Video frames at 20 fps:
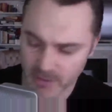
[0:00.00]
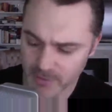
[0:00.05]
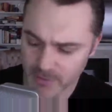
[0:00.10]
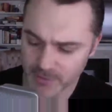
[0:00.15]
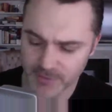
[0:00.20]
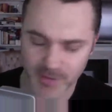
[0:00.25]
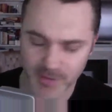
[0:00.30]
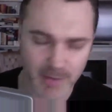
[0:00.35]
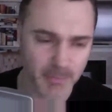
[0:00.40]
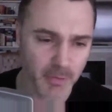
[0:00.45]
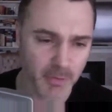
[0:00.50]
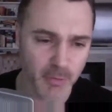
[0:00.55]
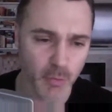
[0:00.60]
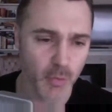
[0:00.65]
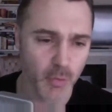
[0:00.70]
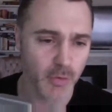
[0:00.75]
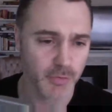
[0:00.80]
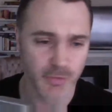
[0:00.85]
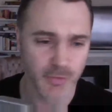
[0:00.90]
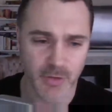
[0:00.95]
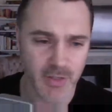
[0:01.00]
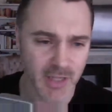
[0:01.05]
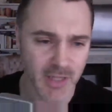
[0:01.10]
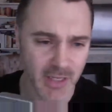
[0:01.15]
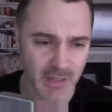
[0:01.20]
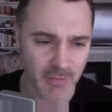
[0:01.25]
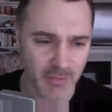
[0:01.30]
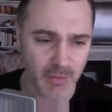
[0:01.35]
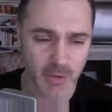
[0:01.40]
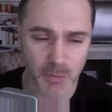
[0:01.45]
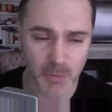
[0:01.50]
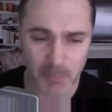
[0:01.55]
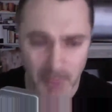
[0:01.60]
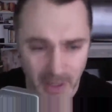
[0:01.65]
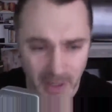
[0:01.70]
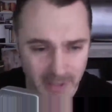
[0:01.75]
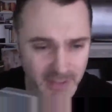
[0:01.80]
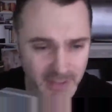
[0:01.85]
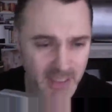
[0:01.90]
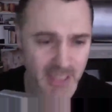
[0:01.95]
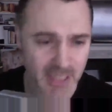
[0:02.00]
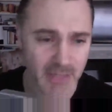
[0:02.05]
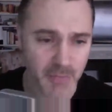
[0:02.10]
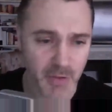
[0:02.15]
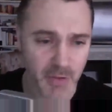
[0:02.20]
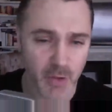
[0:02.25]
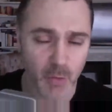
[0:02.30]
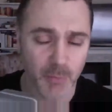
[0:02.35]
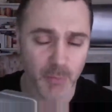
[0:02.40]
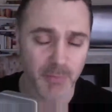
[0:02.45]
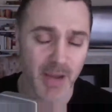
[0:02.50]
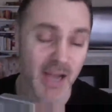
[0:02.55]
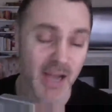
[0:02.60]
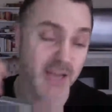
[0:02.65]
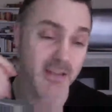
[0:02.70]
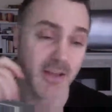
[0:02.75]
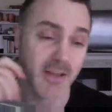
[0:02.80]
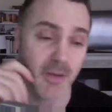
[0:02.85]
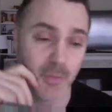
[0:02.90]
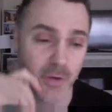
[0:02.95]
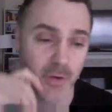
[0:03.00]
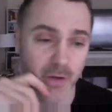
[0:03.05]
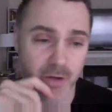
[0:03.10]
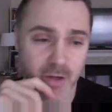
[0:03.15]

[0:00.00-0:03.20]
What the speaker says: slam the door so you can't even, your mind can't even go back that way.